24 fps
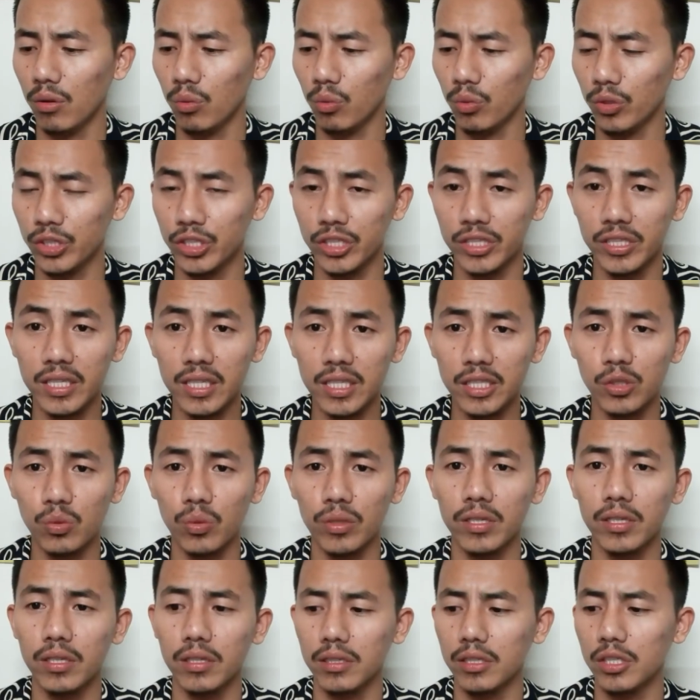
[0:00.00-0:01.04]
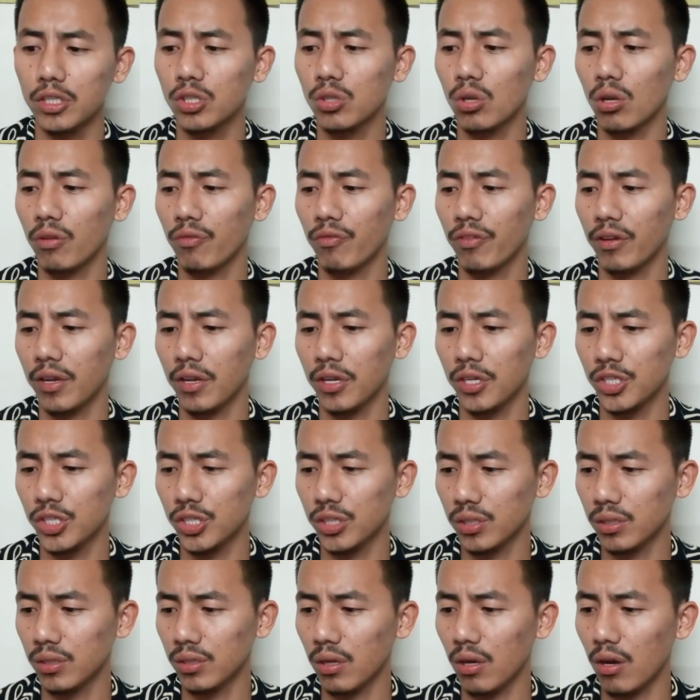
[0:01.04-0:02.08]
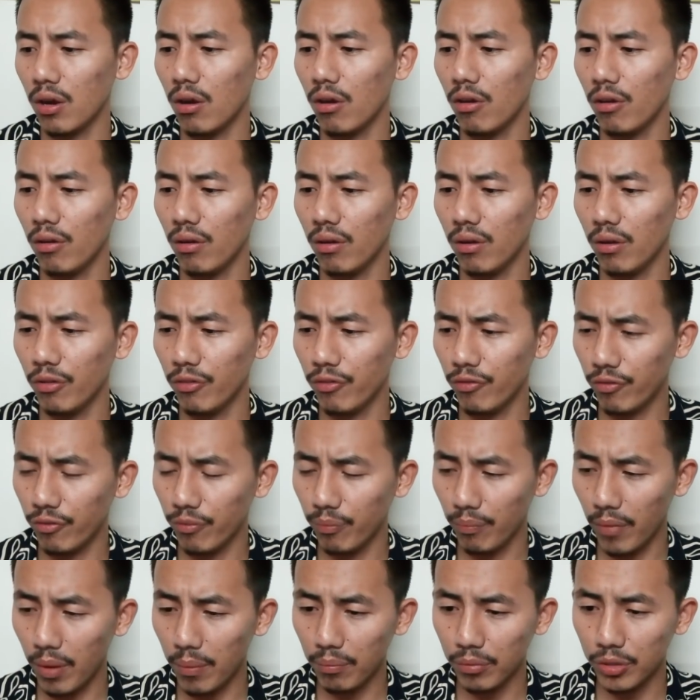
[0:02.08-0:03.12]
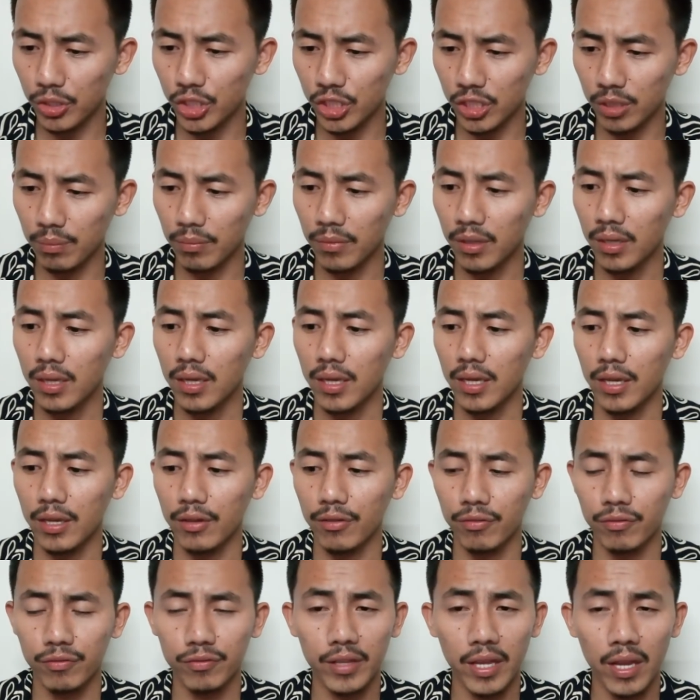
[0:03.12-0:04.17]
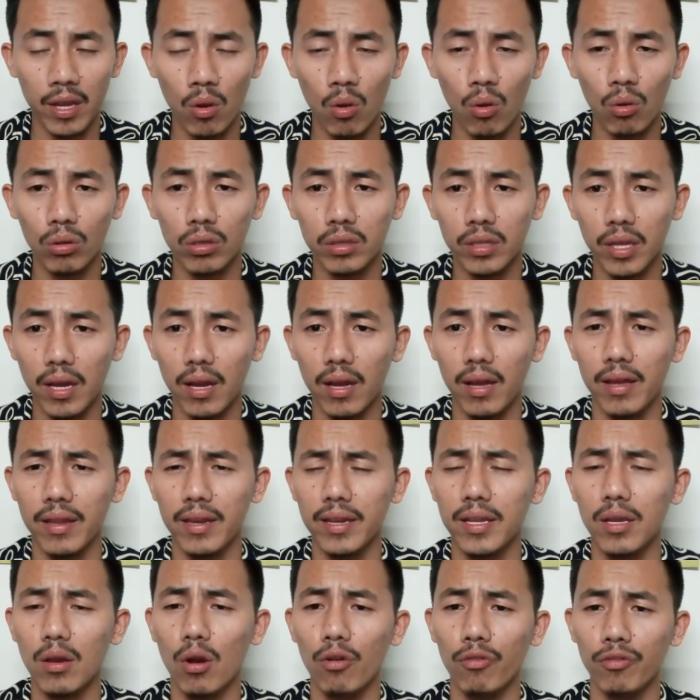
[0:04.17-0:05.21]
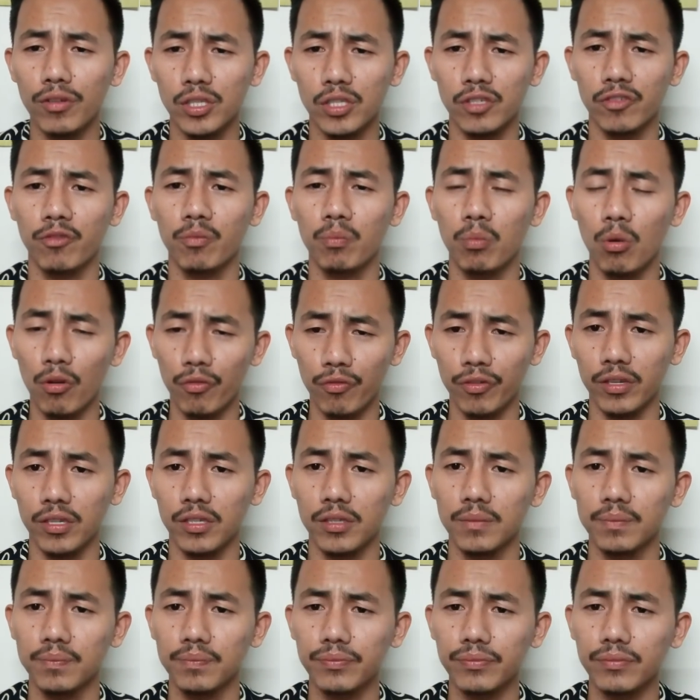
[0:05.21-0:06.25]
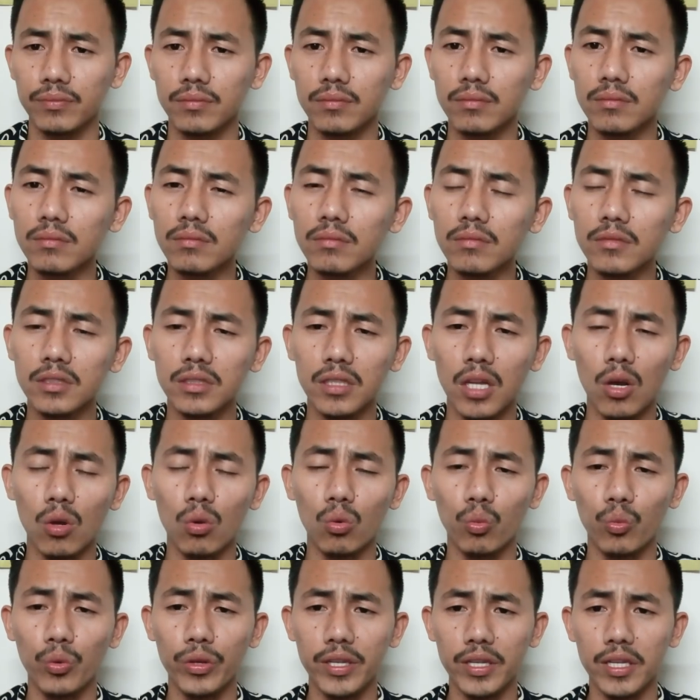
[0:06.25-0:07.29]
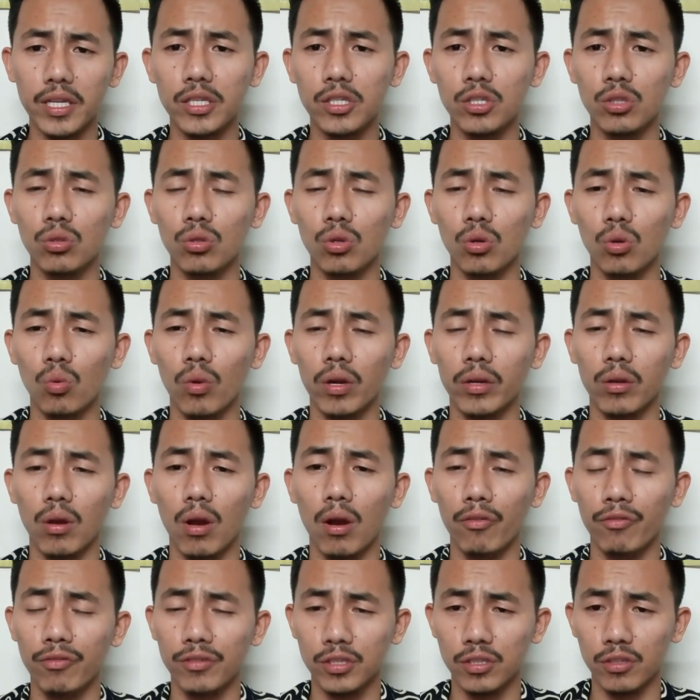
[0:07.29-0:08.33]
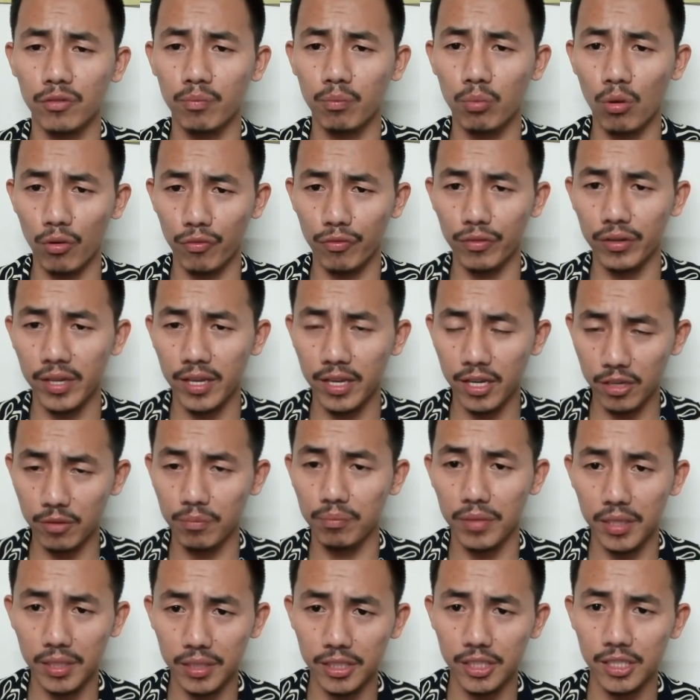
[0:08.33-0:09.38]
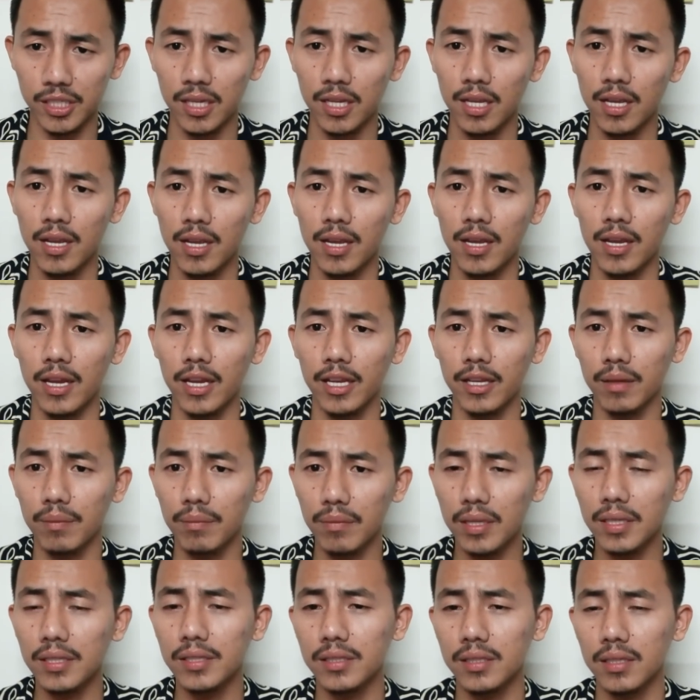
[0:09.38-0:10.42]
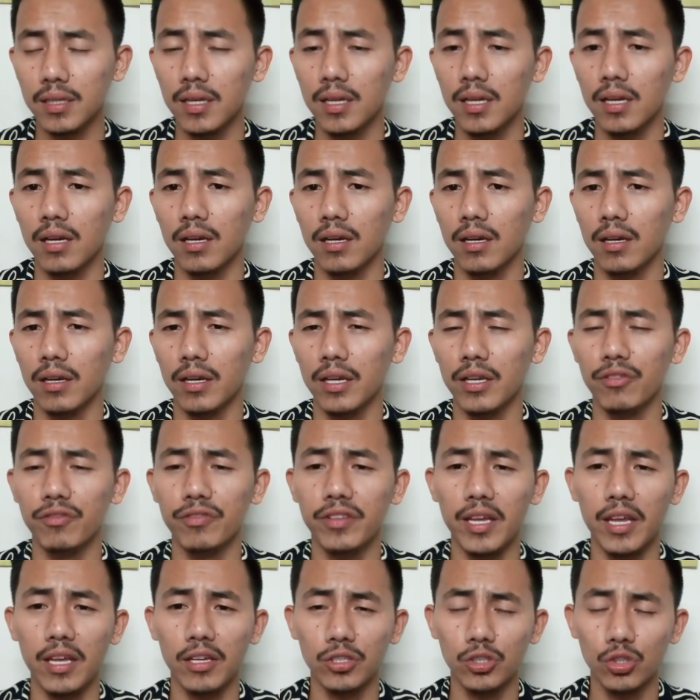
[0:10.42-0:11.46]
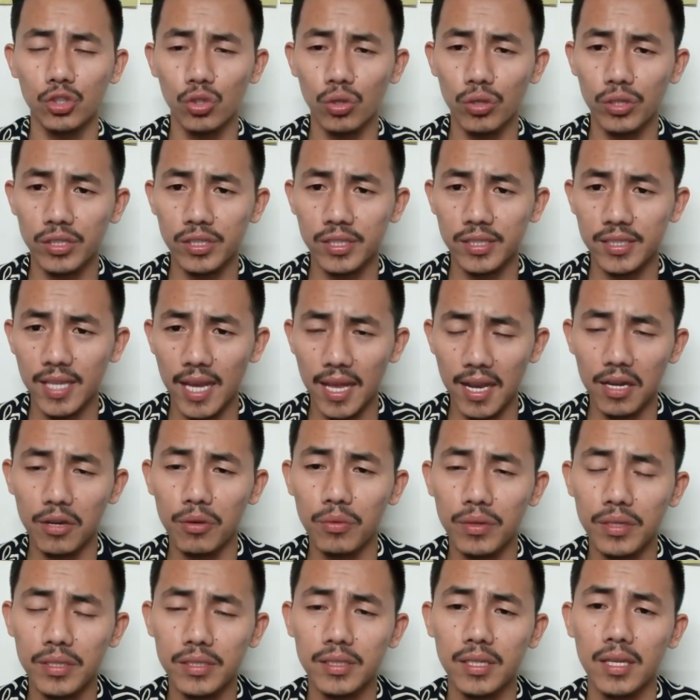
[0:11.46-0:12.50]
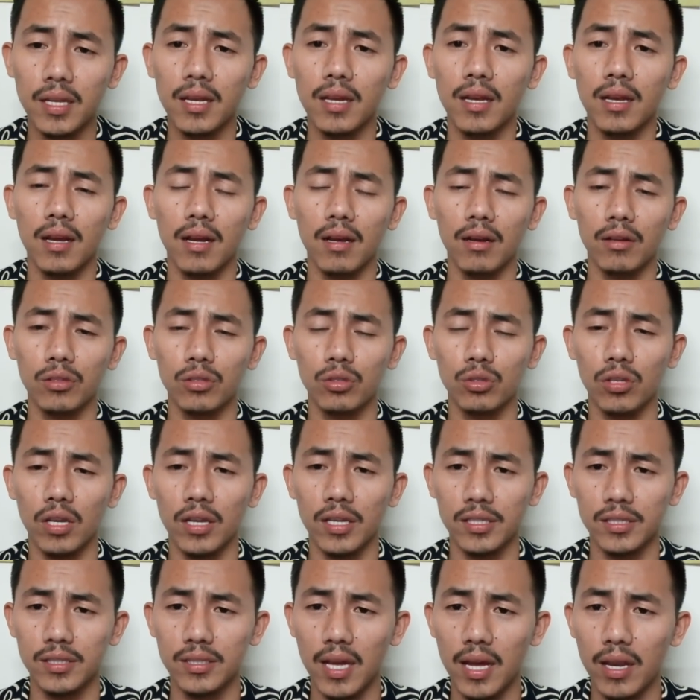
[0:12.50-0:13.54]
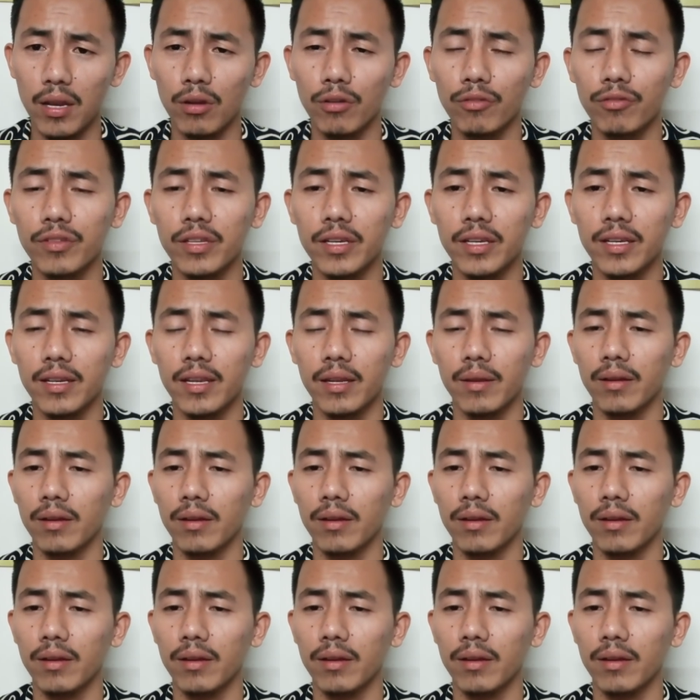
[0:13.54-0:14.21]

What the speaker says: which deals with the disqualification of membership if they hold any office of profit. Now we need to know what office of profit here means. It means if they enjoy salaries as that of the